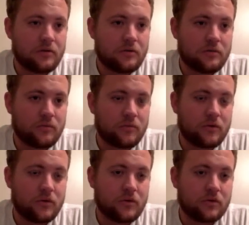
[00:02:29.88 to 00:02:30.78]

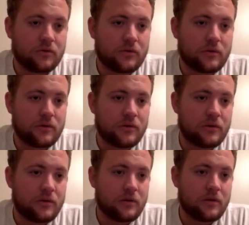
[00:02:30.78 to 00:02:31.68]
World.
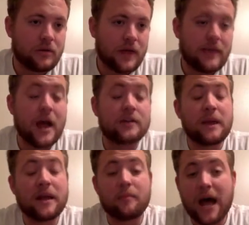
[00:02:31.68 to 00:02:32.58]
And now to
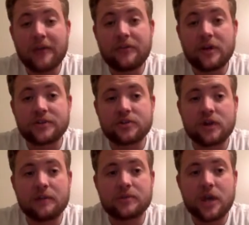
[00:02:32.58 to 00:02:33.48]
make a Python
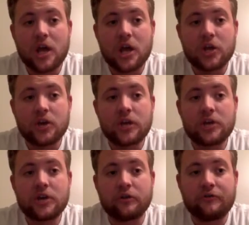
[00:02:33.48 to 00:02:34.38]
script, you need to
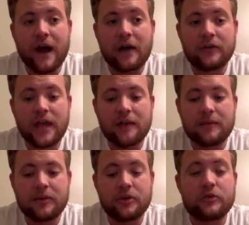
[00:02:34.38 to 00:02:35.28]
do your file name
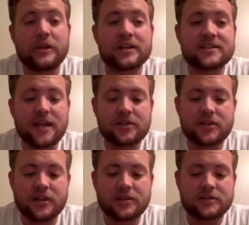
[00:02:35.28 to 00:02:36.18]
and then do the
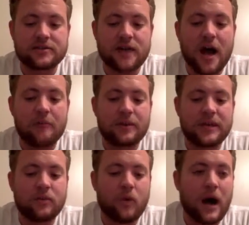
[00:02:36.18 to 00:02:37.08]
extension is
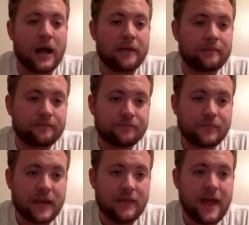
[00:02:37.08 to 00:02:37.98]
.py.
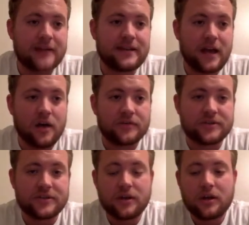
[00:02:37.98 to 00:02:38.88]
And that
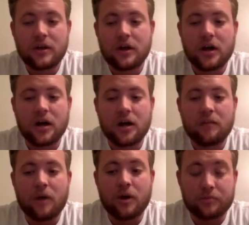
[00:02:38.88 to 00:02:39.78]
tells
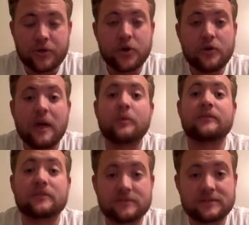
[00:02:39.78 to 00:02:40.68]
um, our computer that
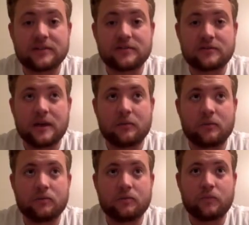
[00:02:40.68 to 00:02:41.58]
we've since that
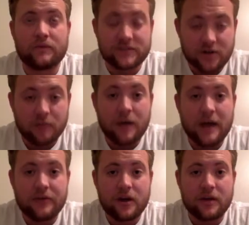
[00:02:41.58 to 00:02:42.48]
we've installed
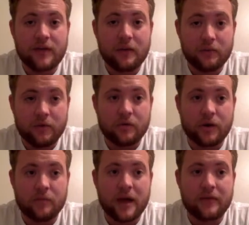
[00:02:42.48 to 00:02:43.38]
Python and that we want to
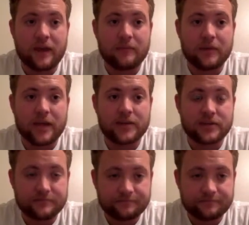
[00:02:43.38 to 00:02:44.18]
run a Python application.